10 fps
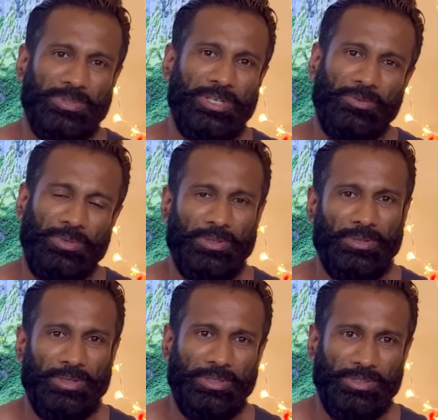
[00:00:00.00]
that one
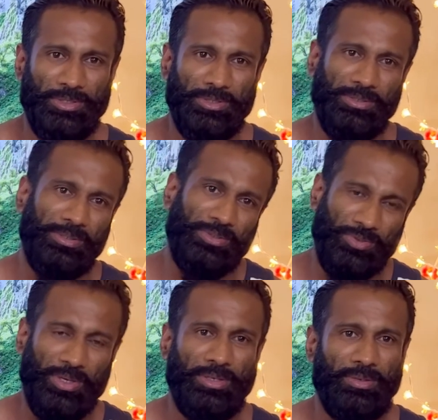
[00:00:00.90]
I just
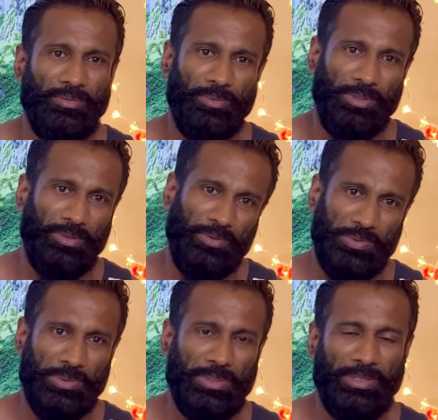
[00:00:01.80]
start
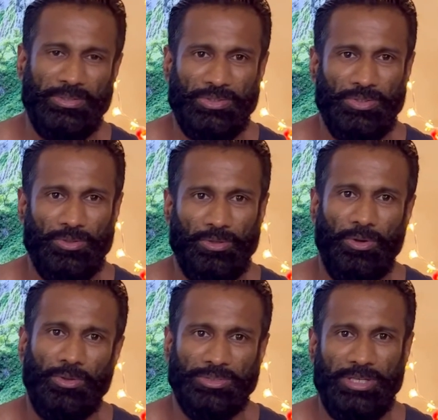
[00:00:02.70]
recently. It's not
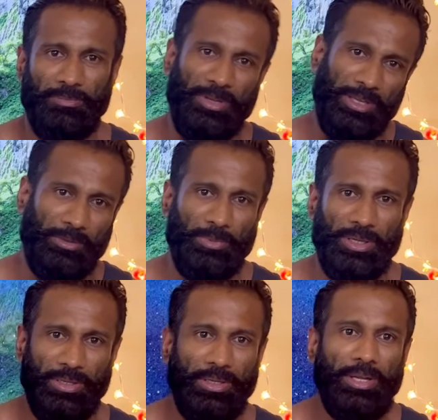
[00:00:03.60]
long time like
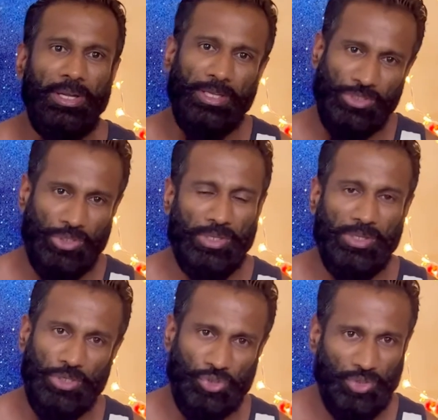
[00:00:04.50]
my Sing
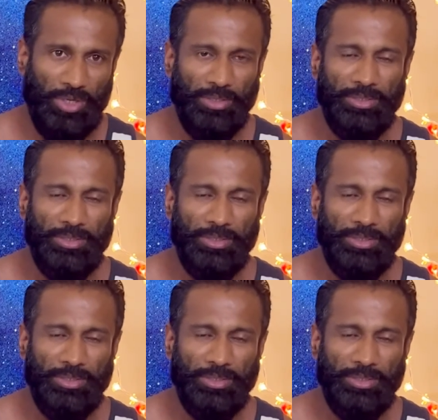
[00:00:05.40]
English channel.